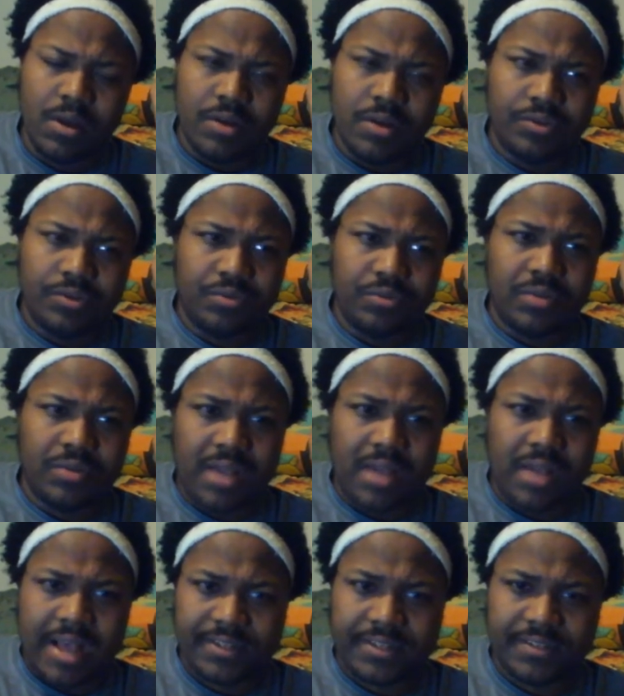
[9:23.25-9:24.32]
to the
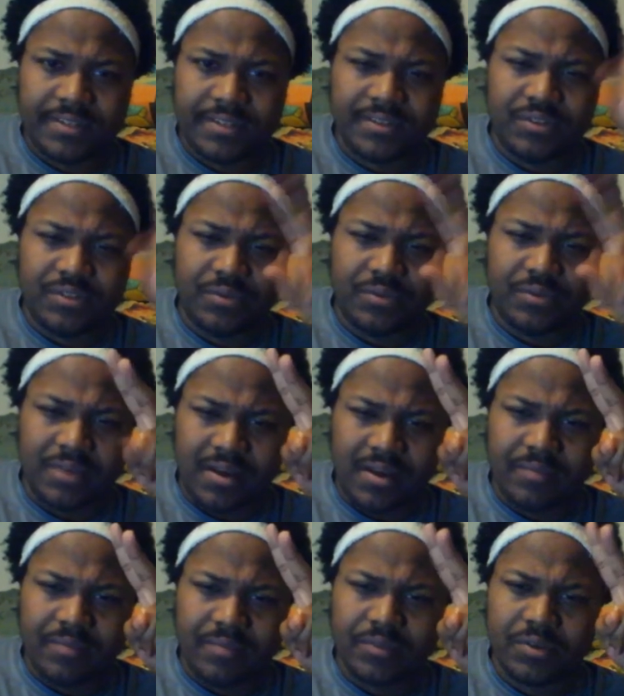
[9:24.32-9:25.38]
last 2
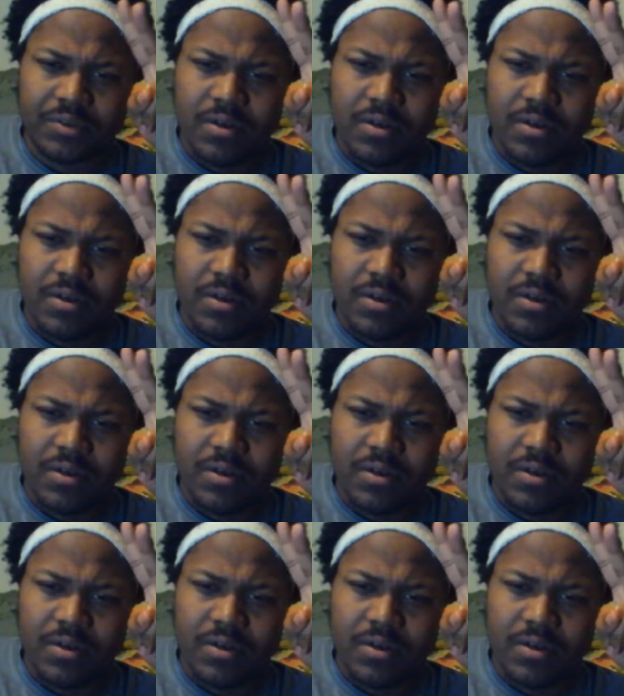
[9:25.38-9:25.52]
times